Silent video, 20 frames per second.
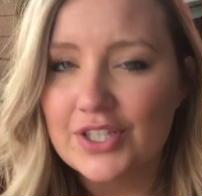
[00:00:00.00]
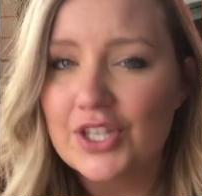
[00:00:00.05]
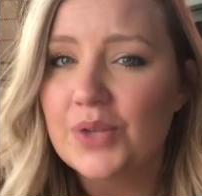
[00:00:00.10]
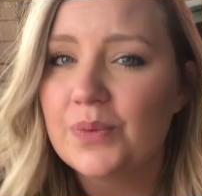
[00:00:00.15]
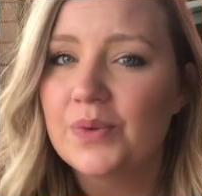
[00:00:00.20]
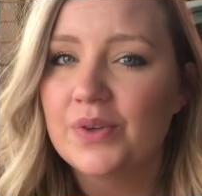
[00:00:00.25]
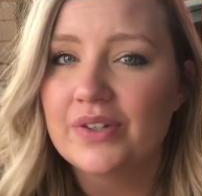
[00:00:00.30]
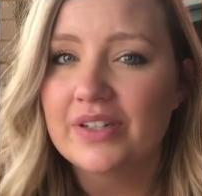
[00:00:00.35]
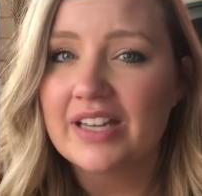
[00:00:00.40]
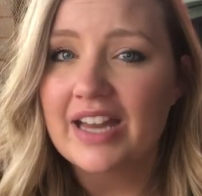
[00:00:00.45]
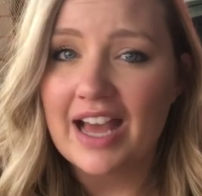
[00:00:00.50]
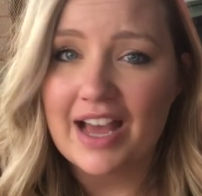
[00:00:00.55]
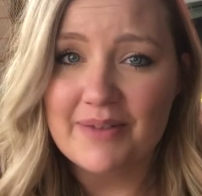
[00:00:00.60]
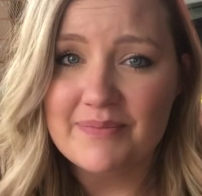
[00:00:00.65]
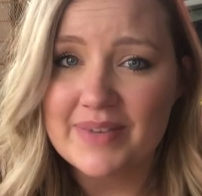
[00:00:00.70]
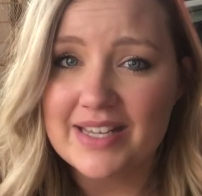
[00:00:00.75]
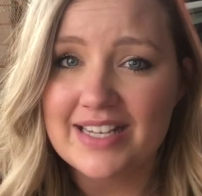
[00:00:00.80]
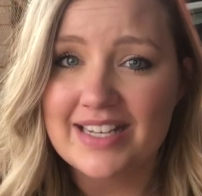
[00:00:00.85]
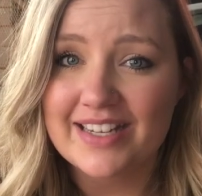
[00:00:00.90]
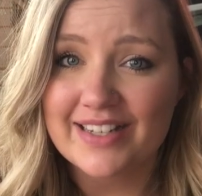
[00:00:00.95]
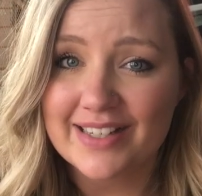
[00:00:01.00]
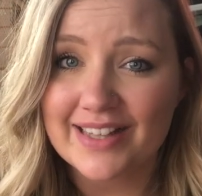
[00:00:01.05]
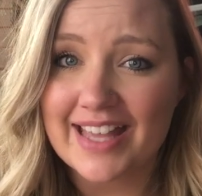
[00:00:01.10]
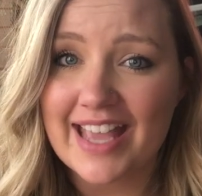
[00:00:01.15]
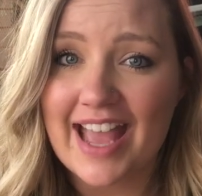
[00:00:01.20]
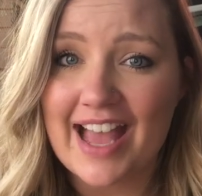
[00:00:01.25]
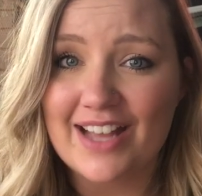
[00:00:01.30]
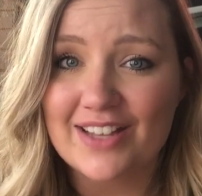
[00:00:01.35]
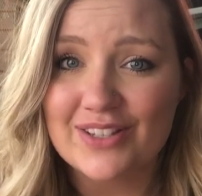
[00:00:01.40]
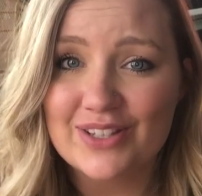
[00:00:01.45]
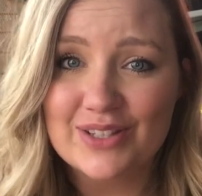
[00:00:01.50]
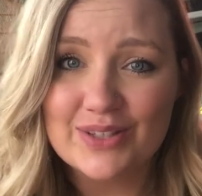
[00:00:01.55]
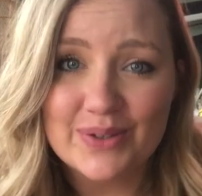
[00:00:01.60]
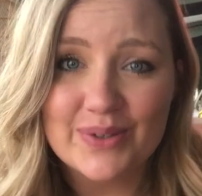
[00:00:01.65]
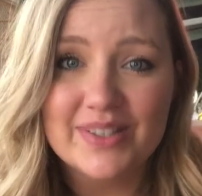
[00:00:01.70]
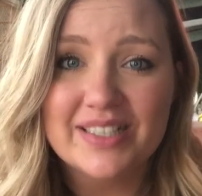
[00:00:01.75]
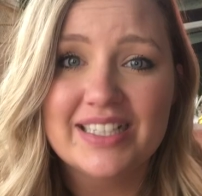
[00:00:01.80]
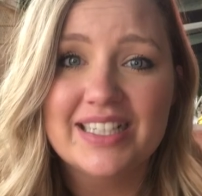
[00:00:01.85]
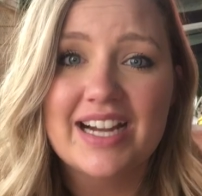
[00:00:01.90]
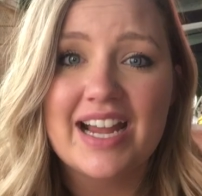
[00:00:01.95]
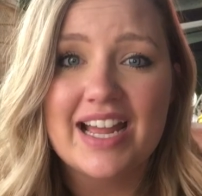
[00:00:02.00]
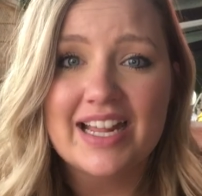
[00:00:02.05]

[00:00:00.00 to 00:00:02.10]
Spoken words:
you will not be nearly as sore.